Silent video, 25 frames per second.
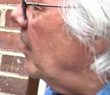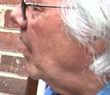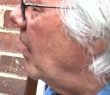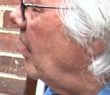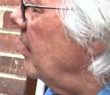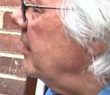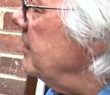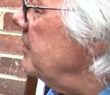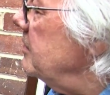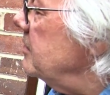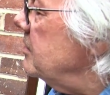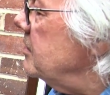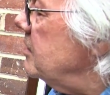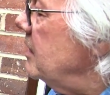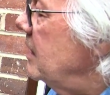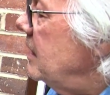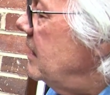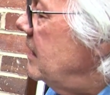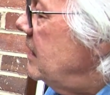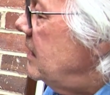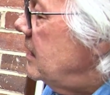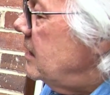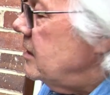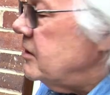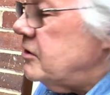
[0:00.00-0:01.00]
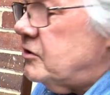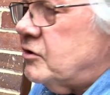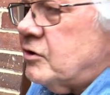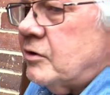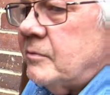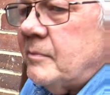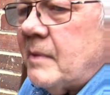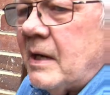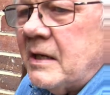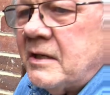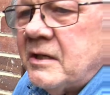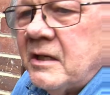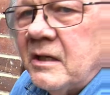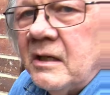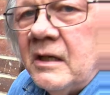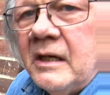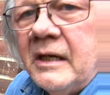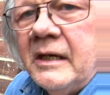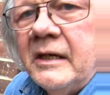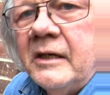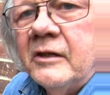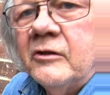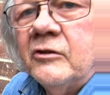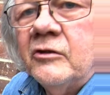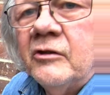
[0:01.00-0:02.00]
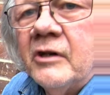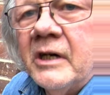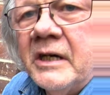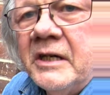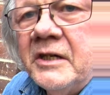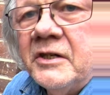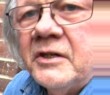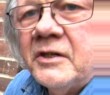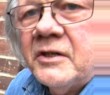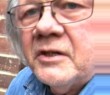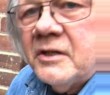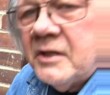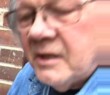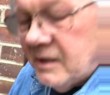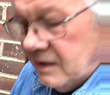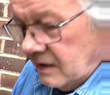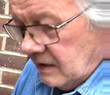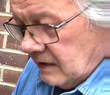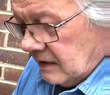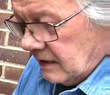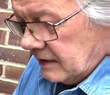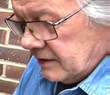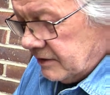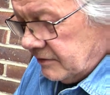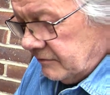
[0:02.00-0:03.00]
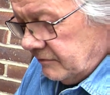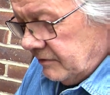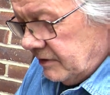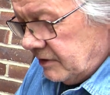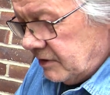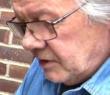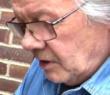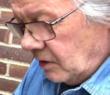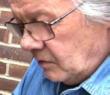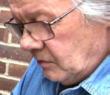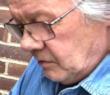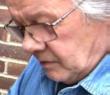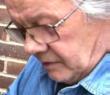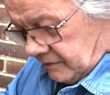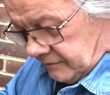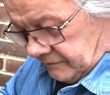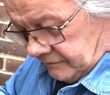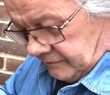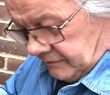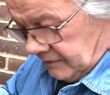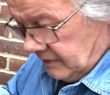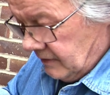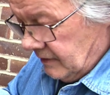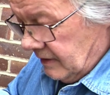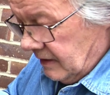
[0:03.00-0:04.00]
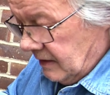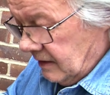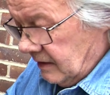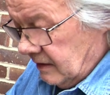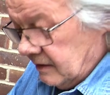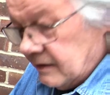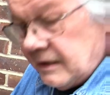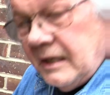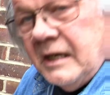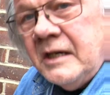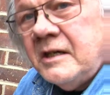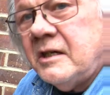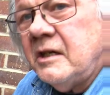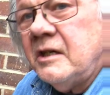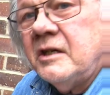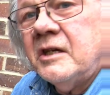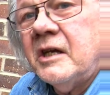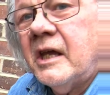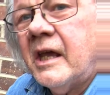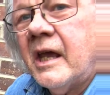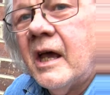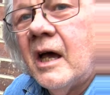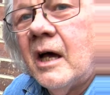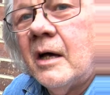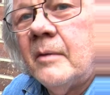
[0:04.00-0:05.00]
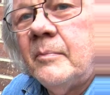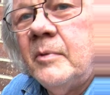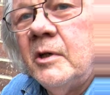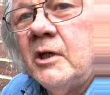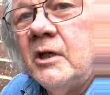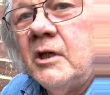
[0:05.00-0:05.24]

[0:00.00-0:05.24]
pines, has dramatically increased as a result of needing to get up